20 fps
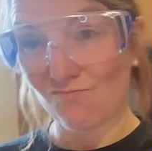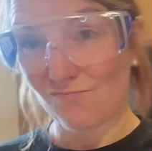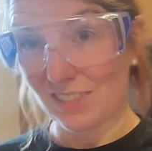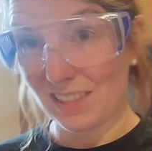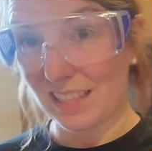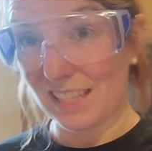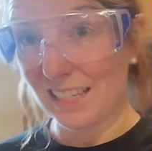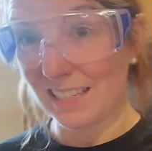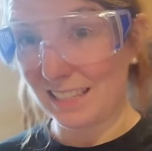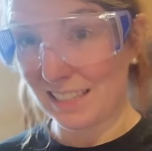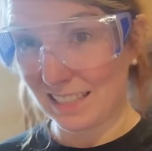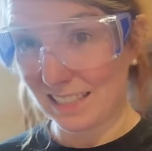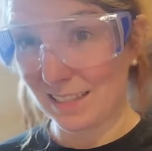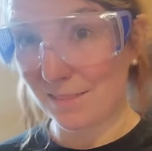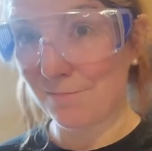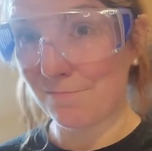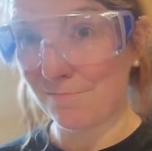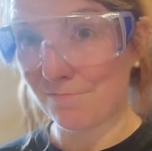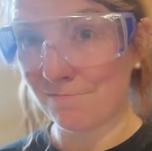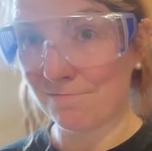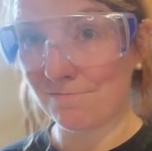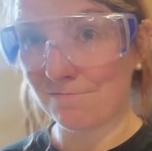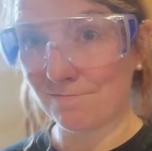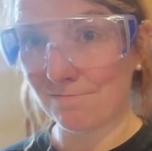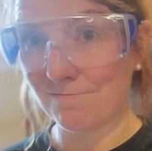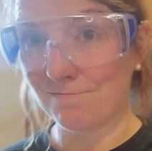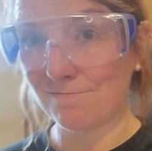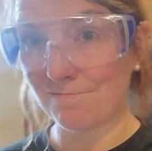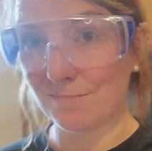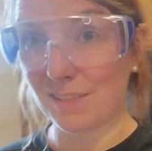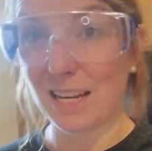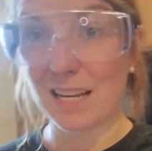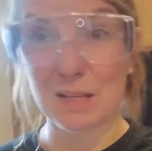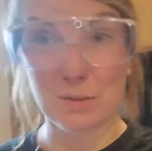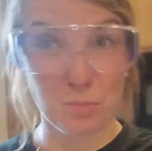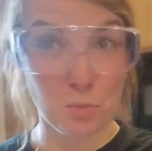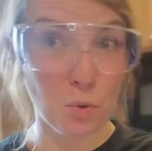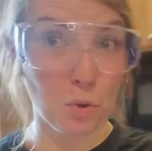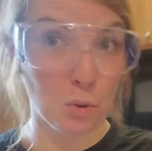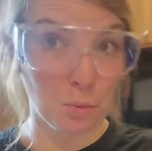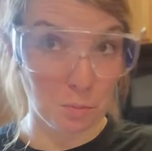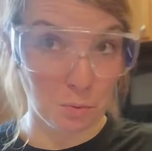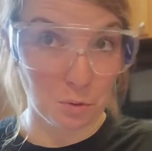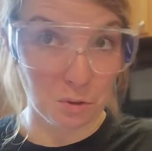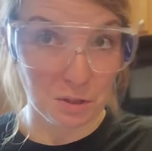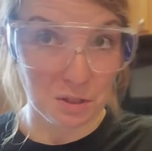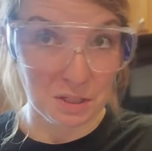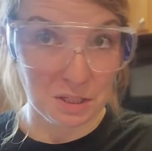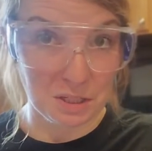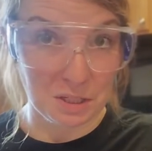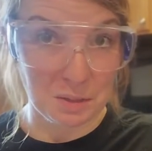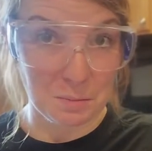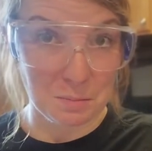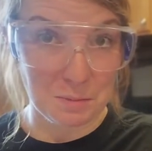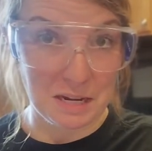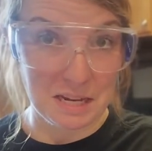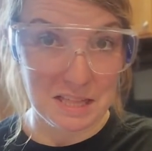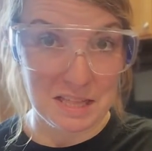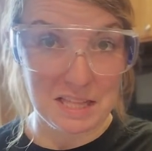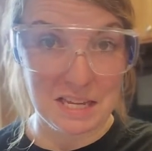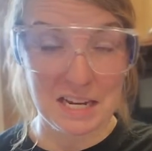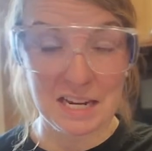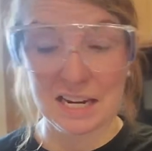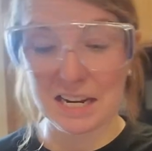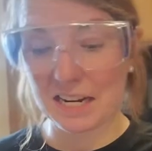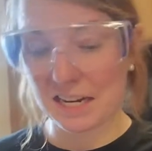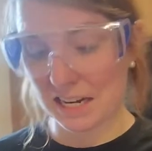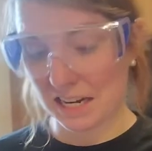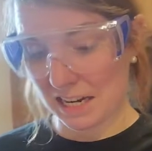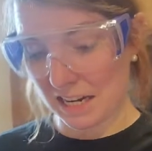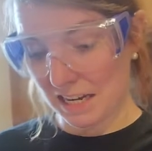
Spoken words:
this is more important than you may think.